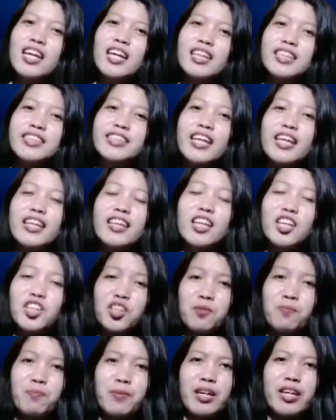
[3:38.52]
Then
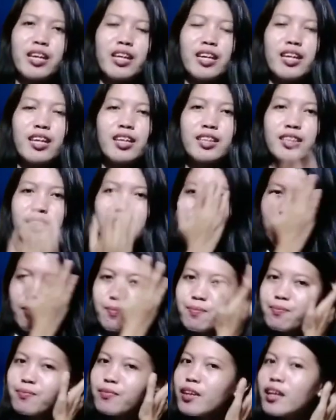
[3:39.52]
letter B is,
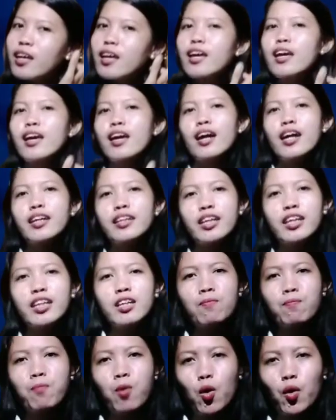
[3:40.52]
at
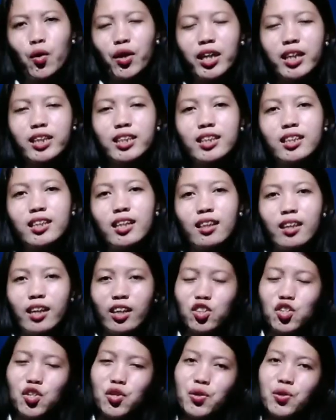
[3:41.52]
any point in the
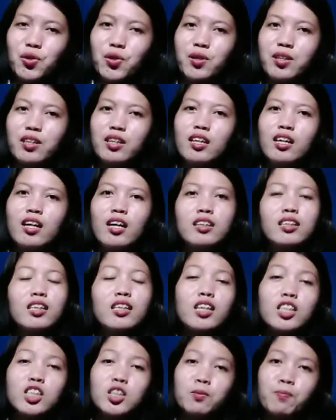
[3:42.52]
lecture, did
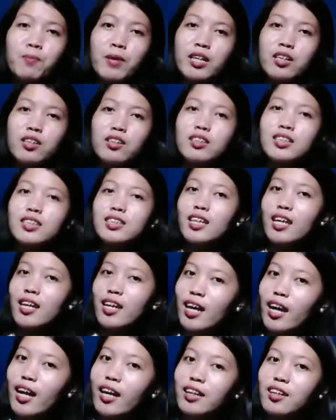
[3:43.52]
the speaker
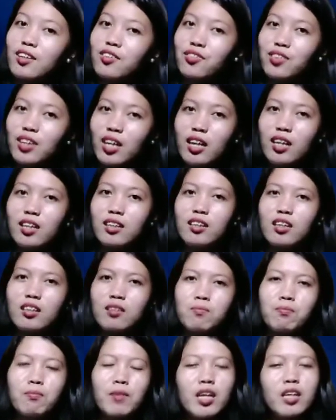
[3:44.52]
say anything
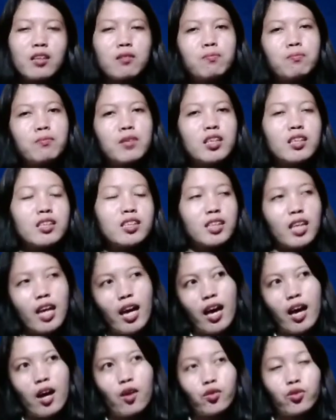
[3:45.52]
that made me
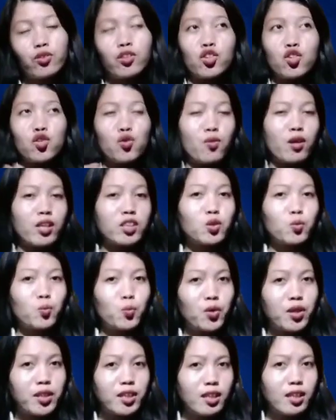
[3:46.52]
doubt the
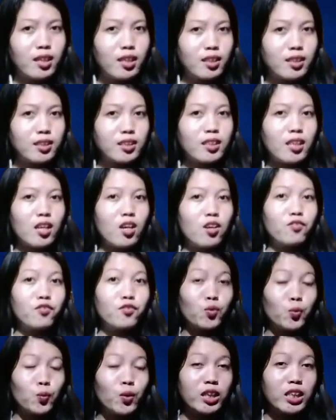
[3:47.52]
trustworthiness of
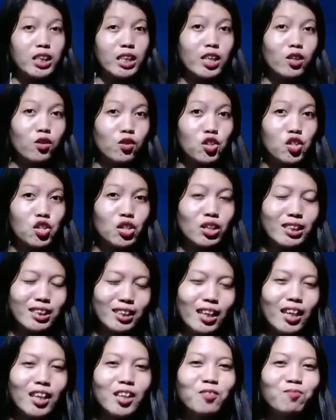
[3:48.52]
what he or she
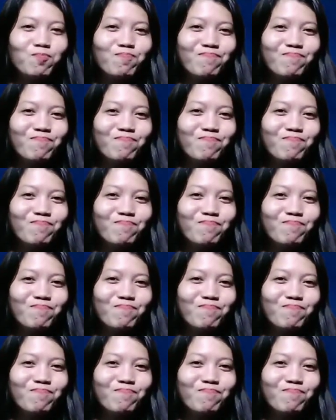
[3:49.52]
said?